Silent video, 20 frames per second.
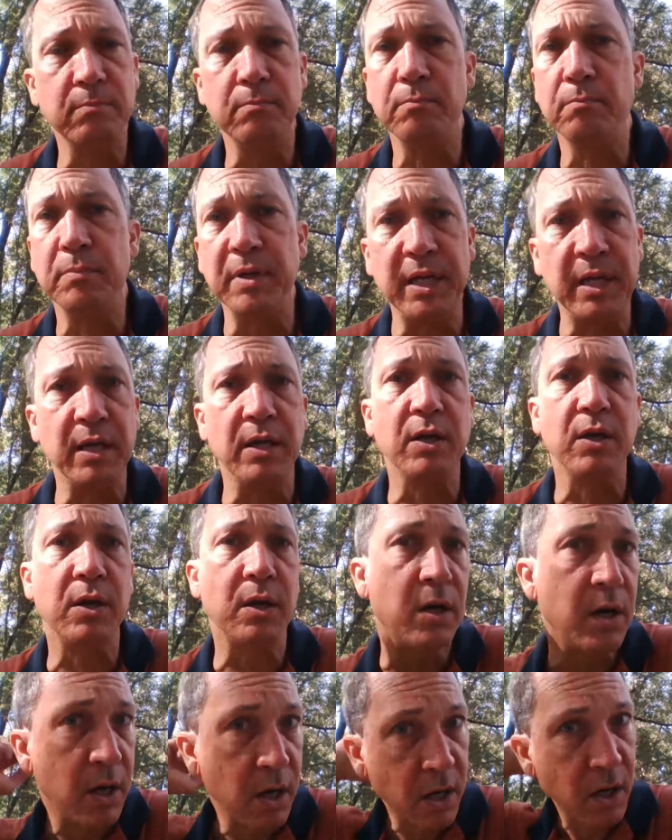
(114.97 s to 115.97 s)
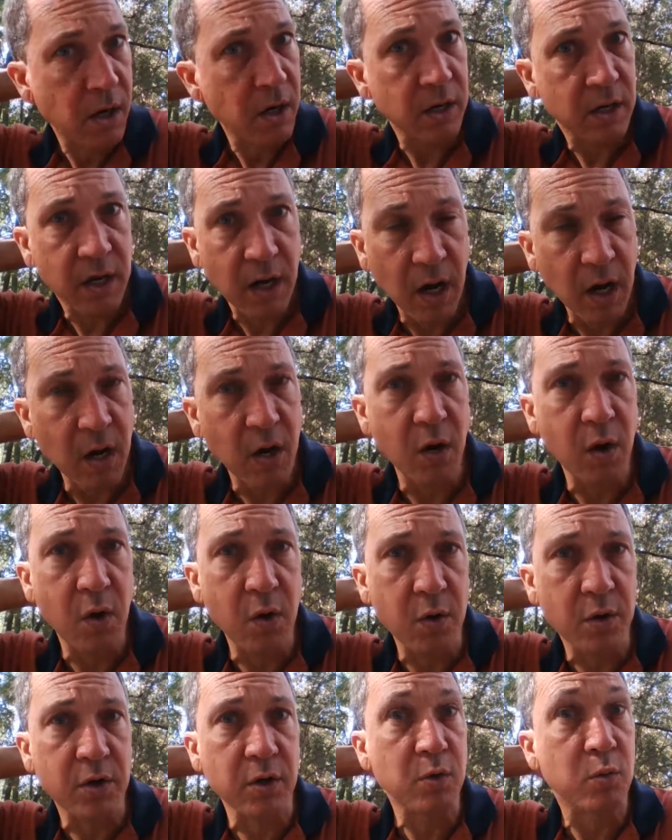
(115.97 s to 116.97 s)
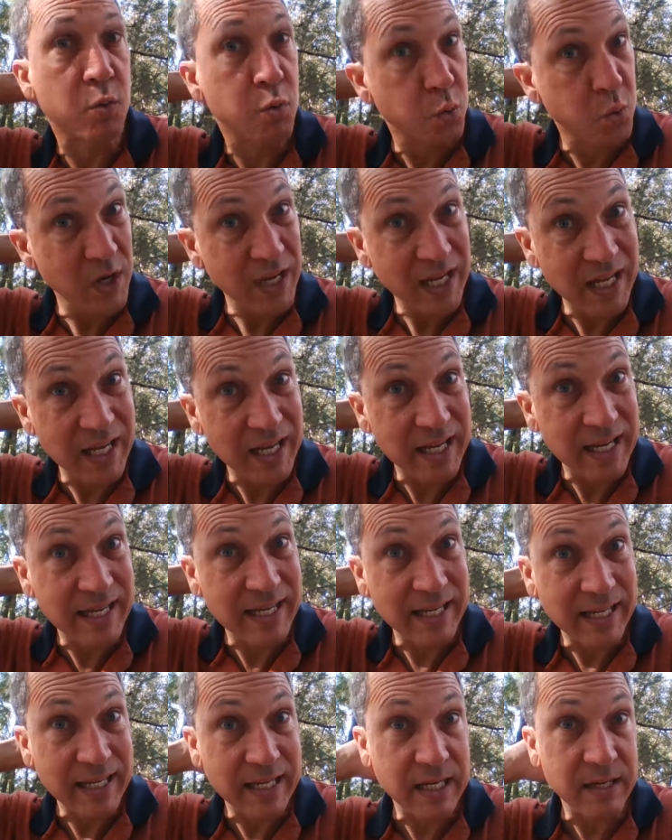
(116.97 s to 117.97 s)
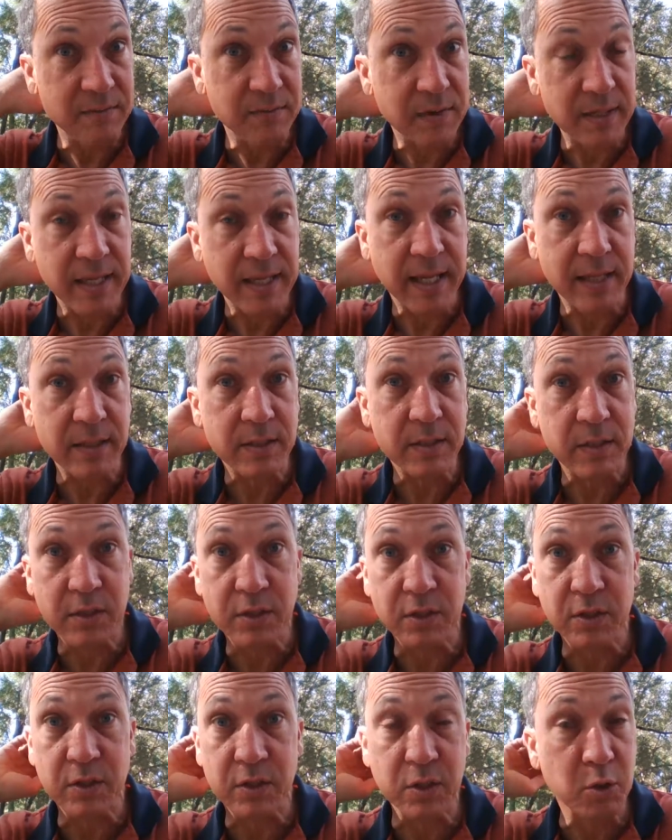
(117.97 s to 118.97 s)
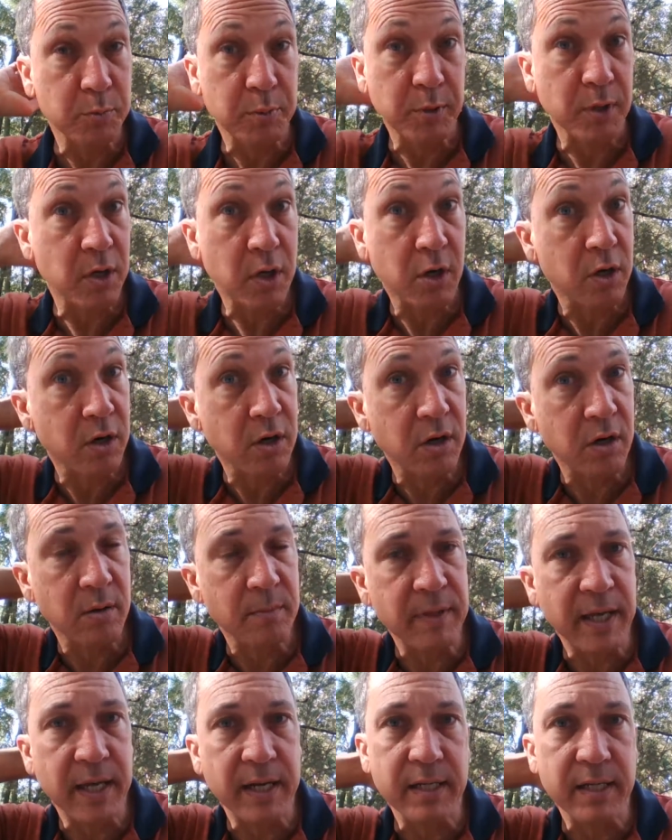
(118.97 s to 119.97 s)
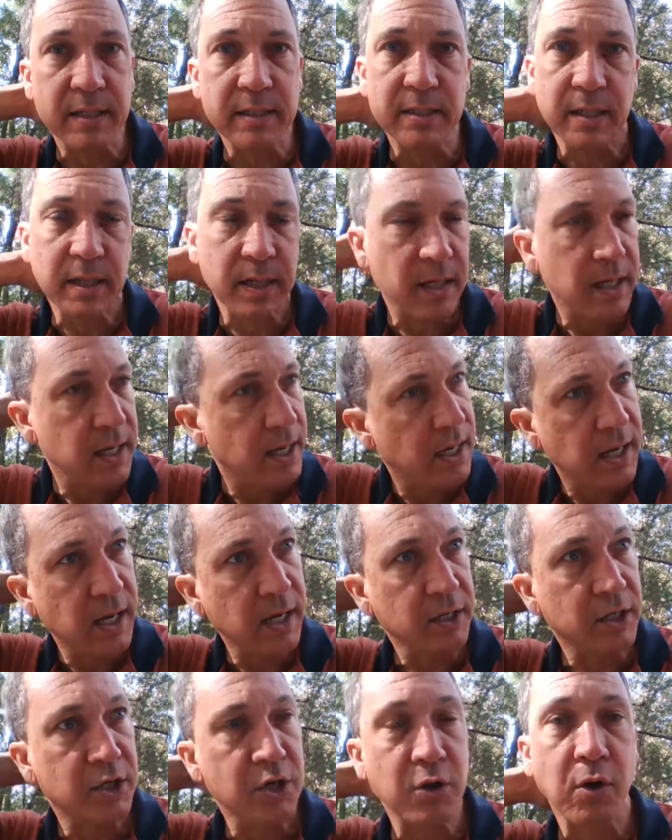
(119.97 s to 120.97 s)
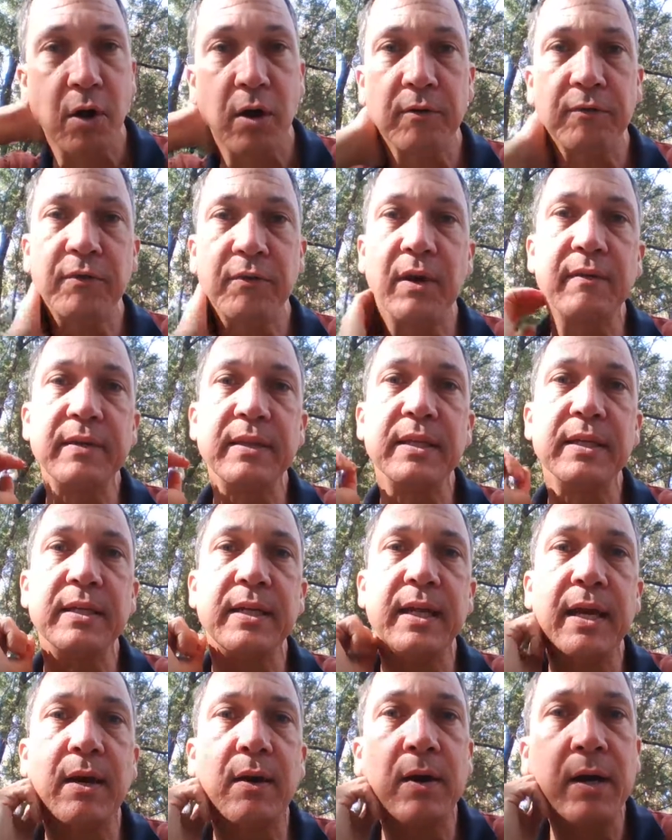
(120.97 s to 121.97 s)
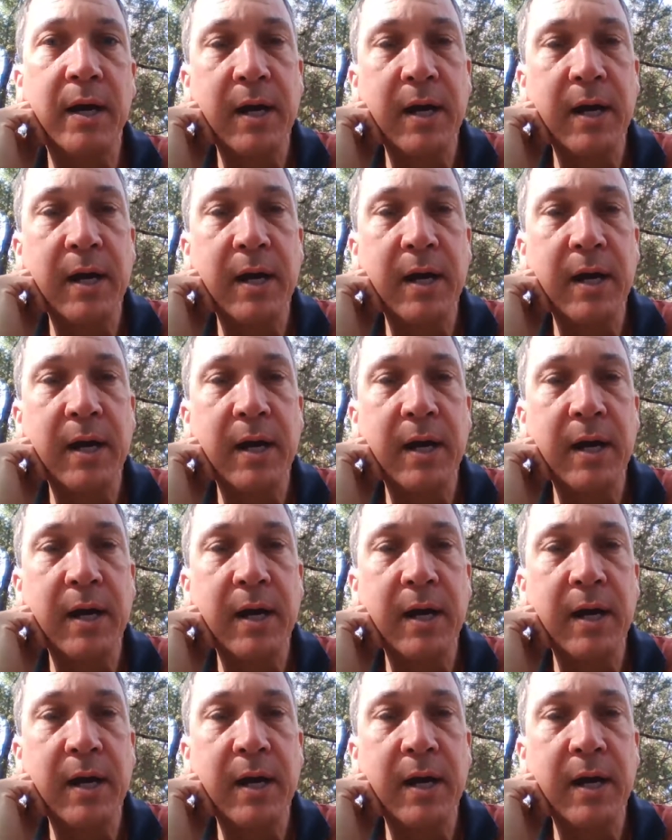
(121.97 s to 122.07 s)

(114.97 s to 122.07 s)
beer or Coke or weed even, that super herb that is a cure-all for everything now,